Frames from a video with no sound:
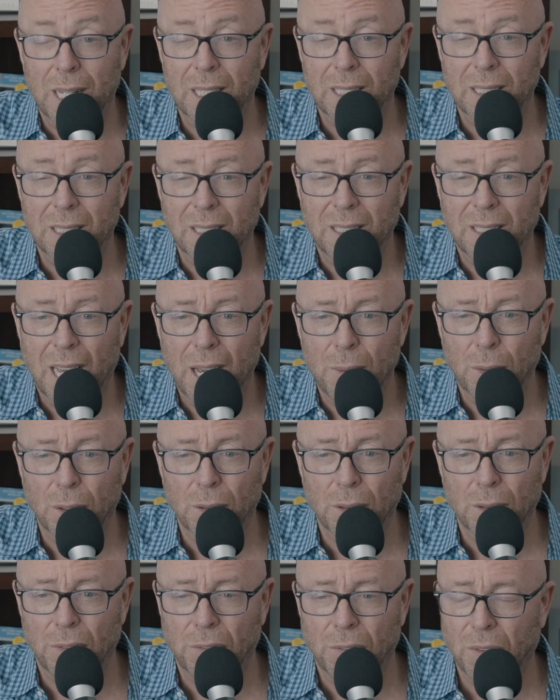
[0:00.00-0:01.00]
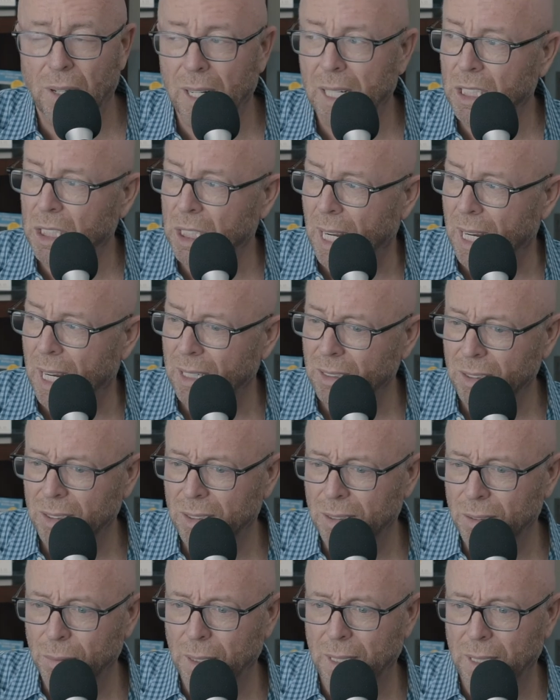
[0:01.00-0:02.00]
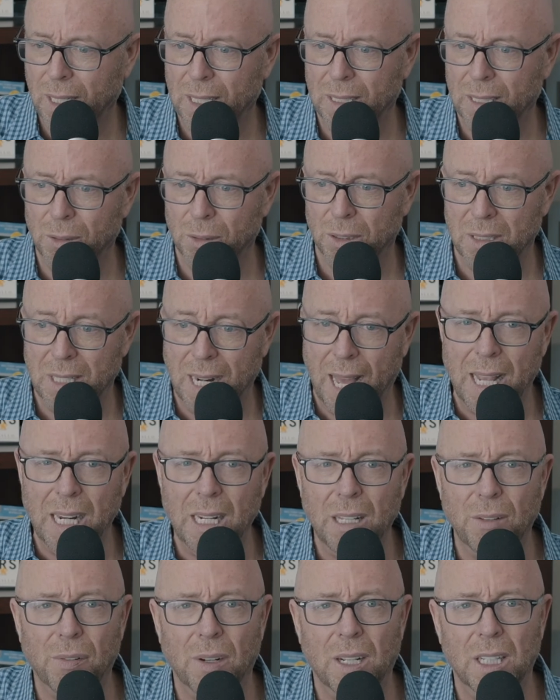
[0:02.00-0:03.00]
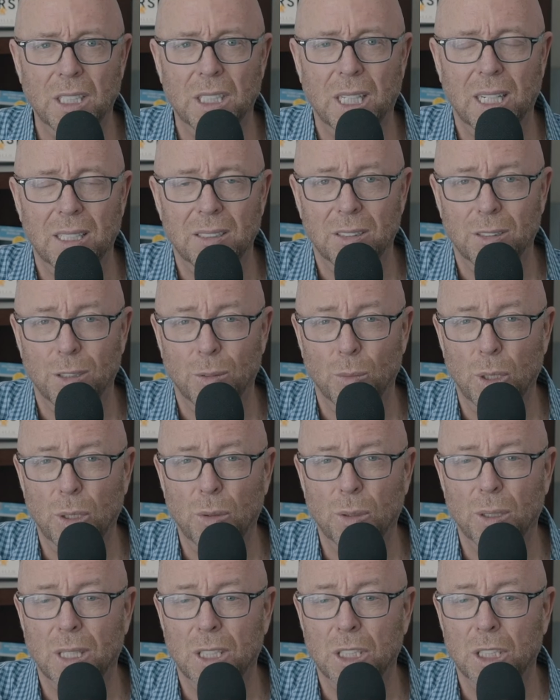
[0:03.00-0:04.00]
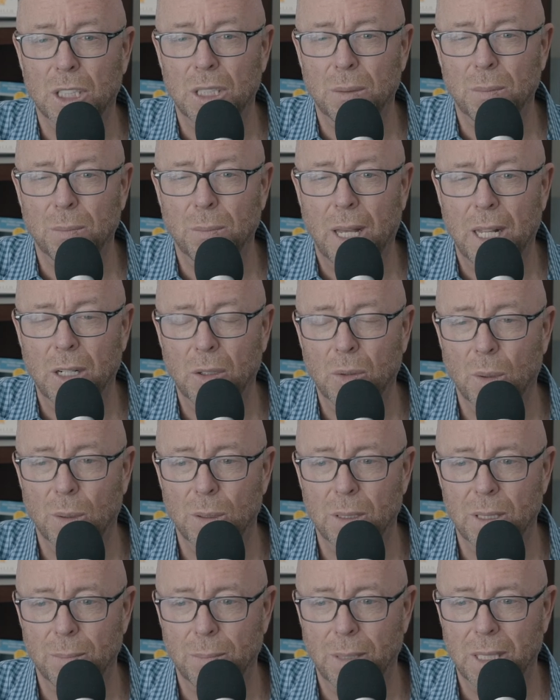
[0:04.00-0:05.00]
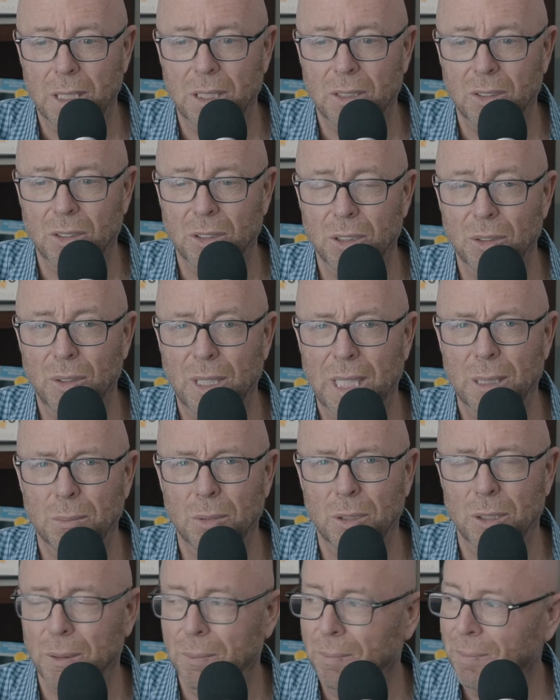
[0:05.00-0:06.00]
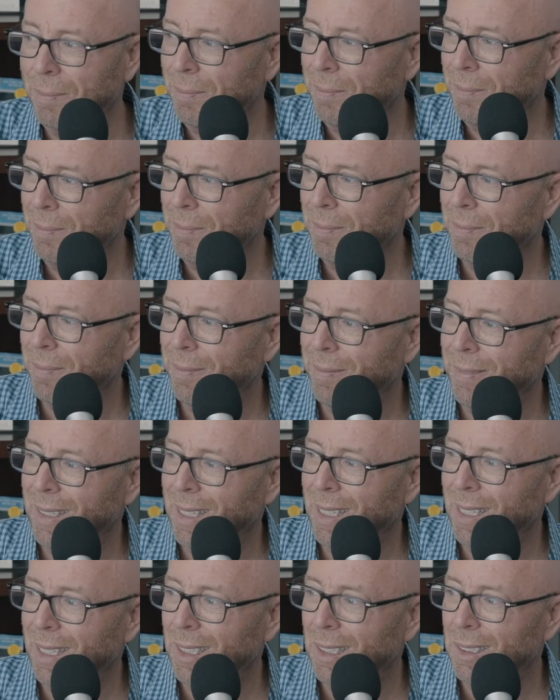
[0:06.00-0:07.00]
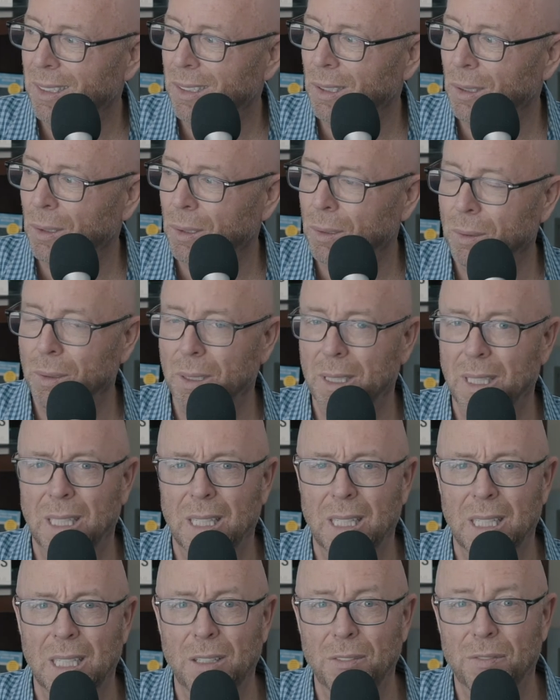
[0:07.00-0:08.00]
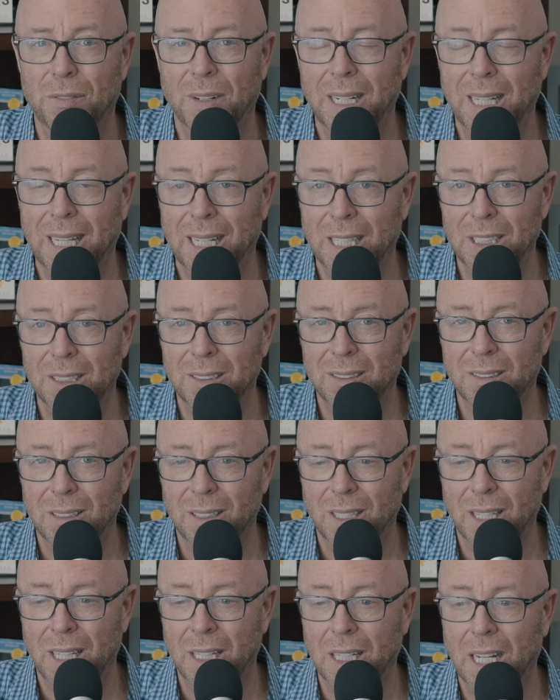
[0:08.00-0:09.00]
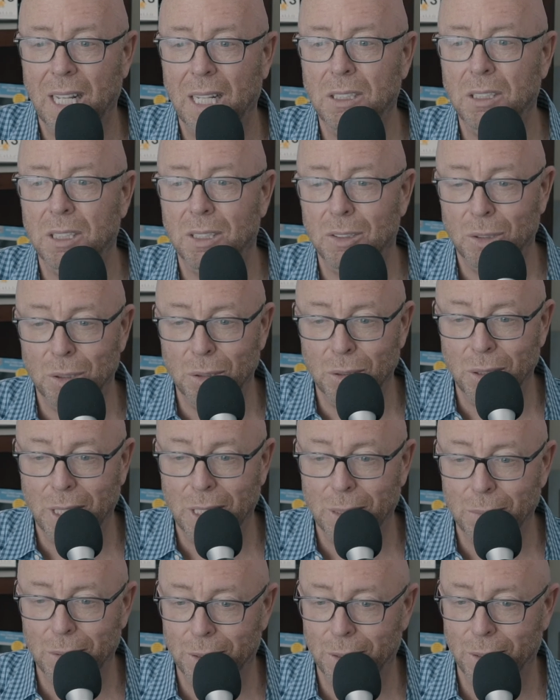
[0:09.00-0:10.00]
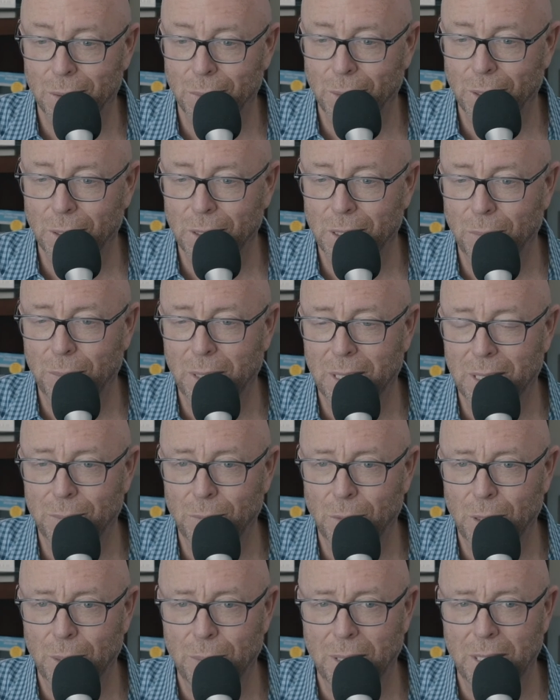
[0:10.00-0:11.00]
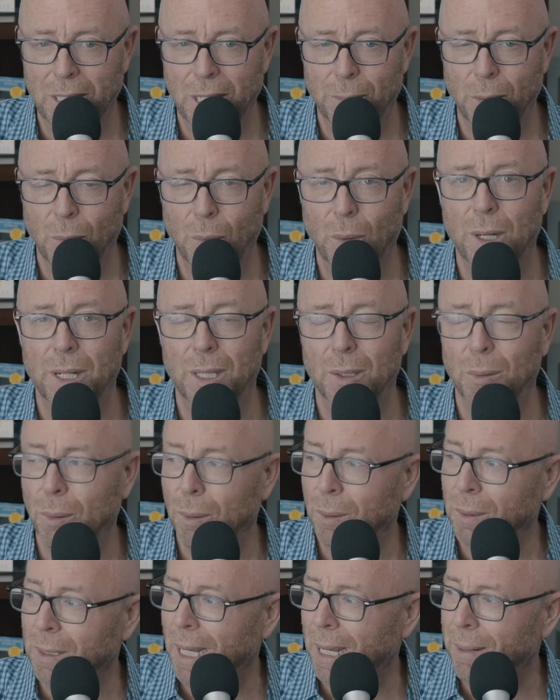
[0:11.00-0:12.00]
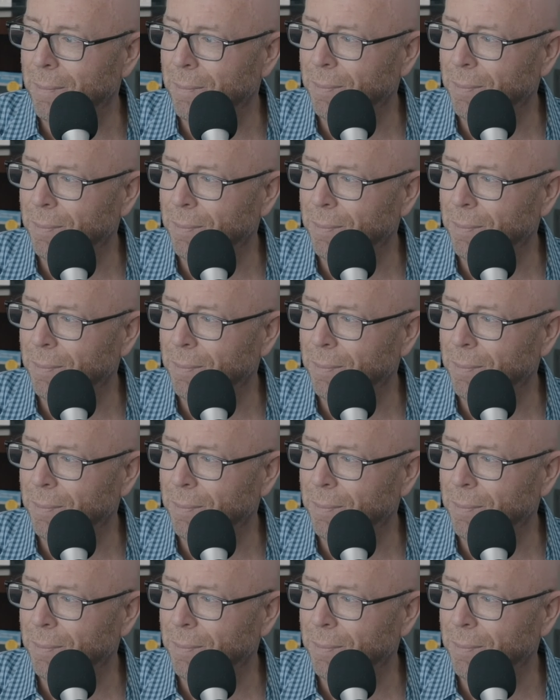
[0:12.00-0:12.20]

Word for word: And at the time, we were a franchise. We had there was ninety franchises, and we were actually headquartered in Manchester, New Hampshire. So in finance in Manchester, New Hampshire, where it could be we'd be number one in the world at.